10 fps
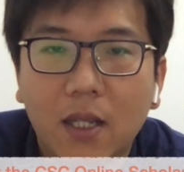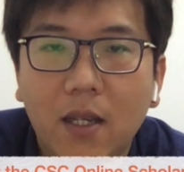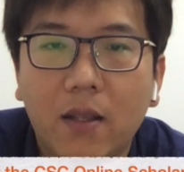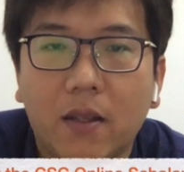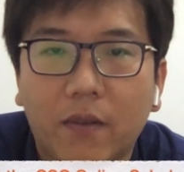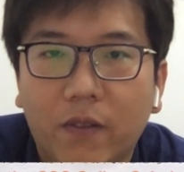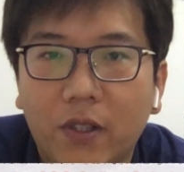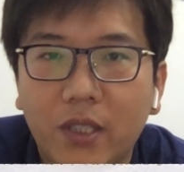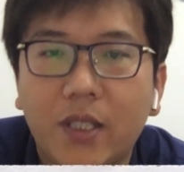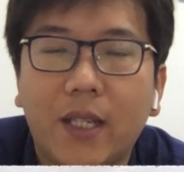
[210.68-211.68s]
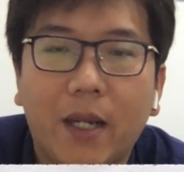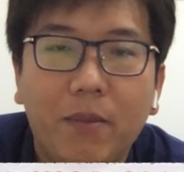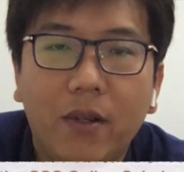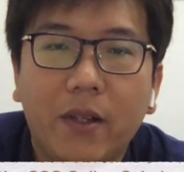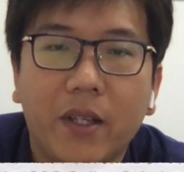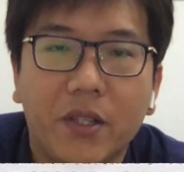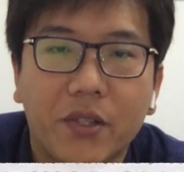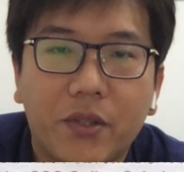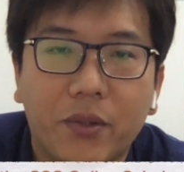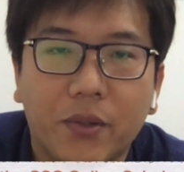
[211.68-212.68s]
The fourth step
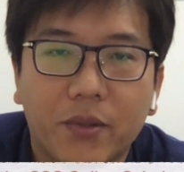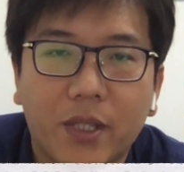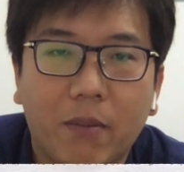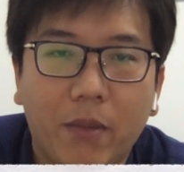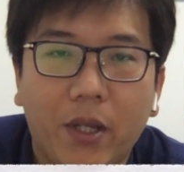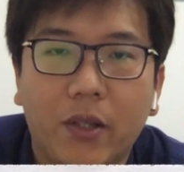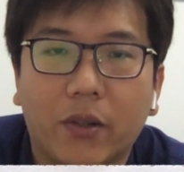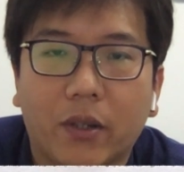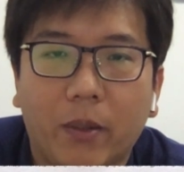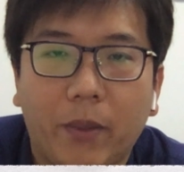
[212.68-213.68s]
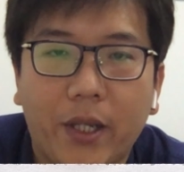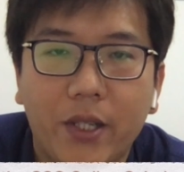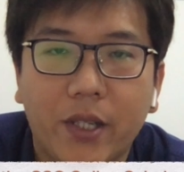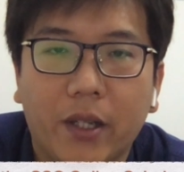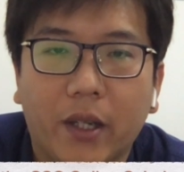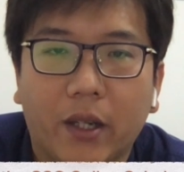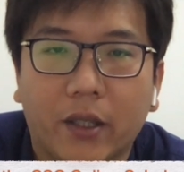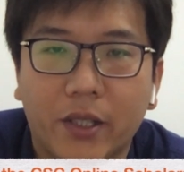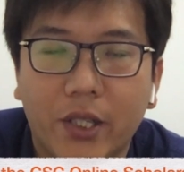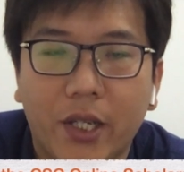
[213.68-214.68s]
is to submit your application
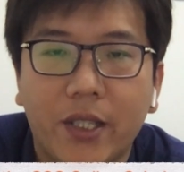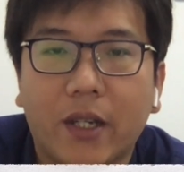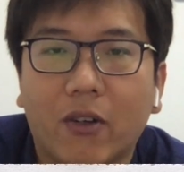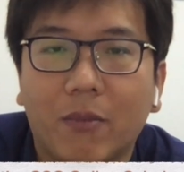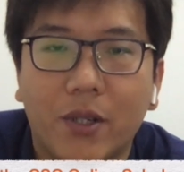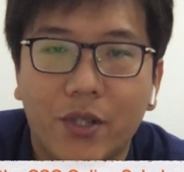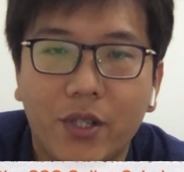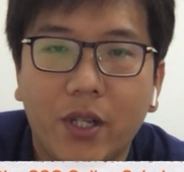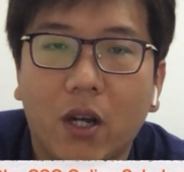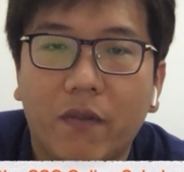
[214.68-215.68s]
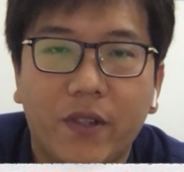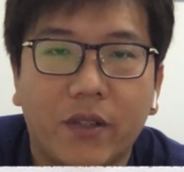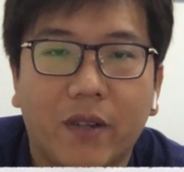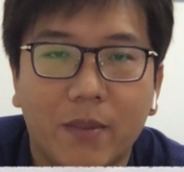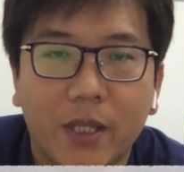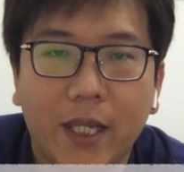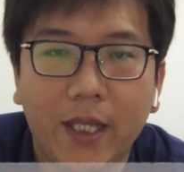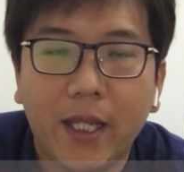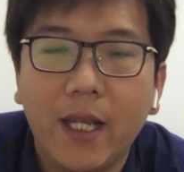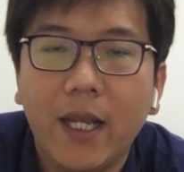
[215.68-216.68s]
on Chinese government's official website,
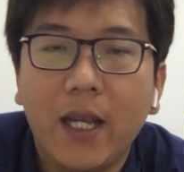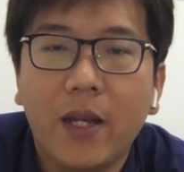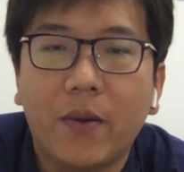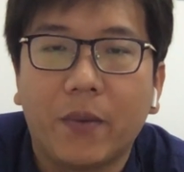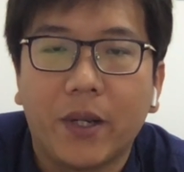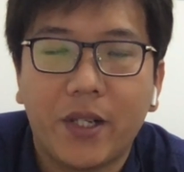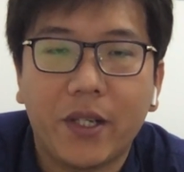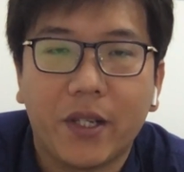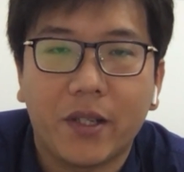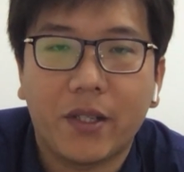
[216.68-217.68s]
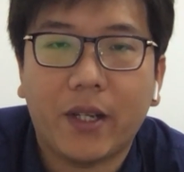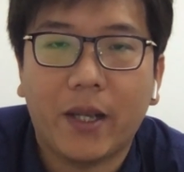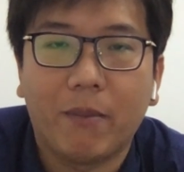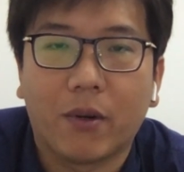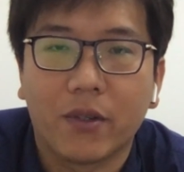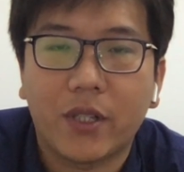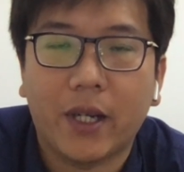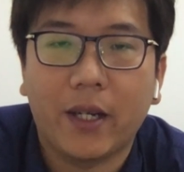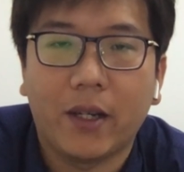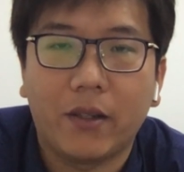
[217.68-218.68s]
which is
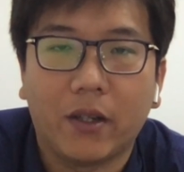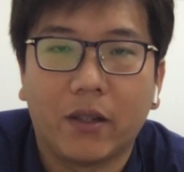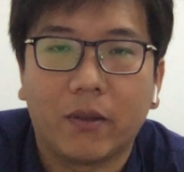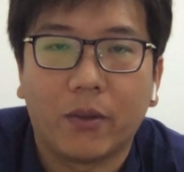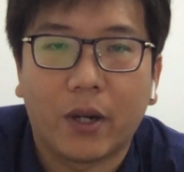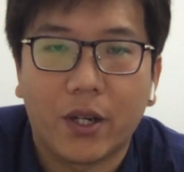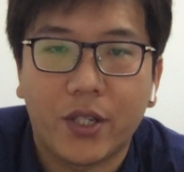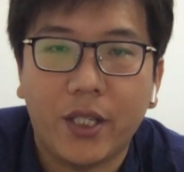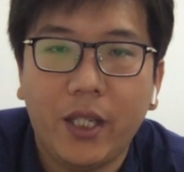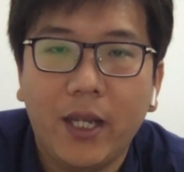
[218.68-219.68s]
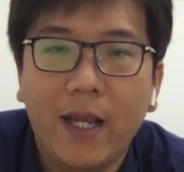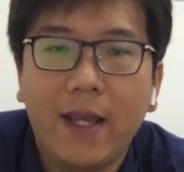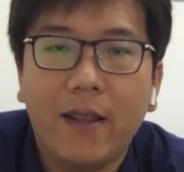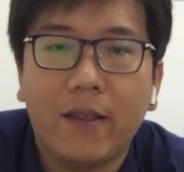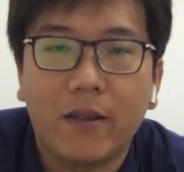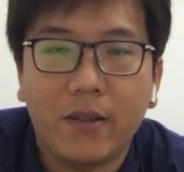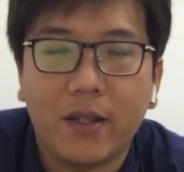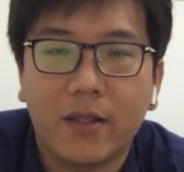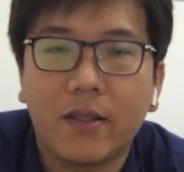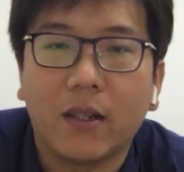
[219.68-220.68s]
campuschina.org. This
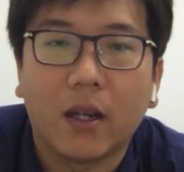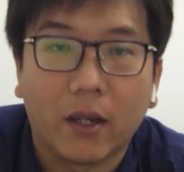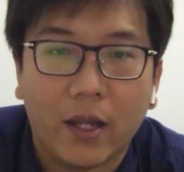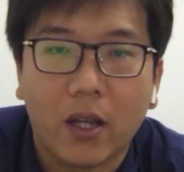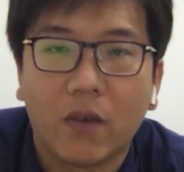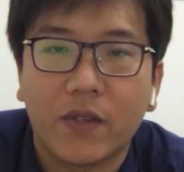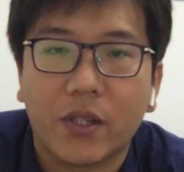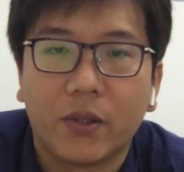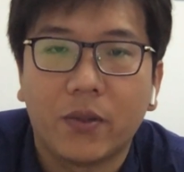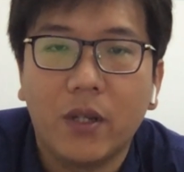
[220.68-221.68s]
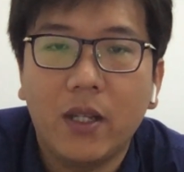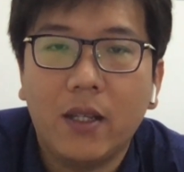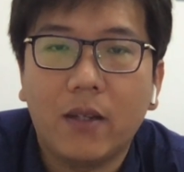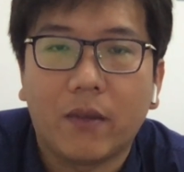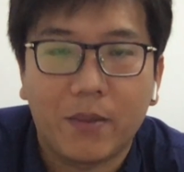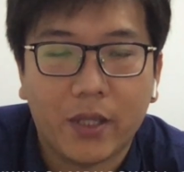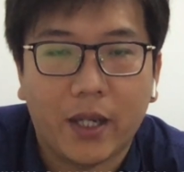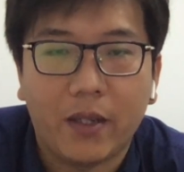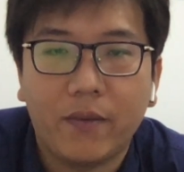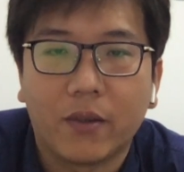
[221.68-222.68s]
is the only official
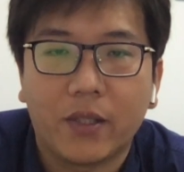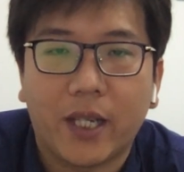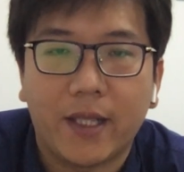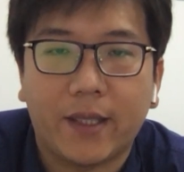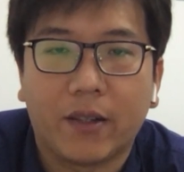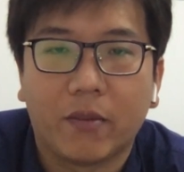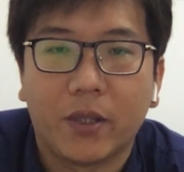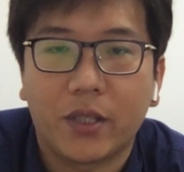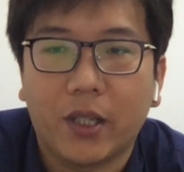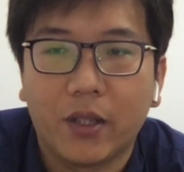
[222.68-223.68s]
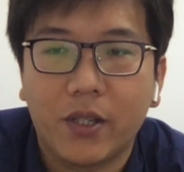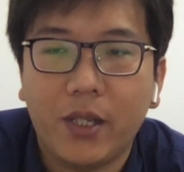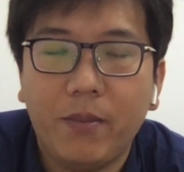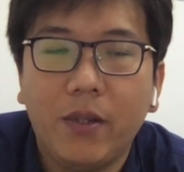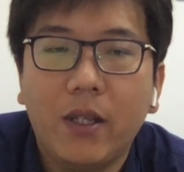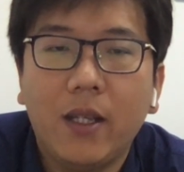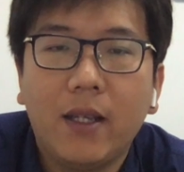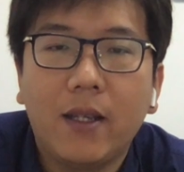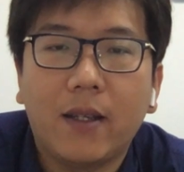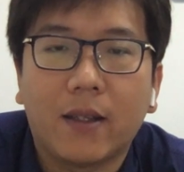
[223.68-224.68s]
website for Chinese government scholarship,
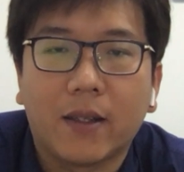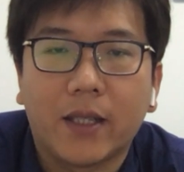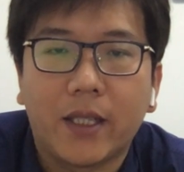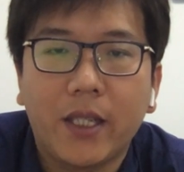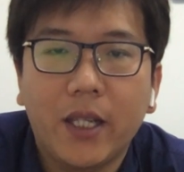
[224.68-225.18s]
and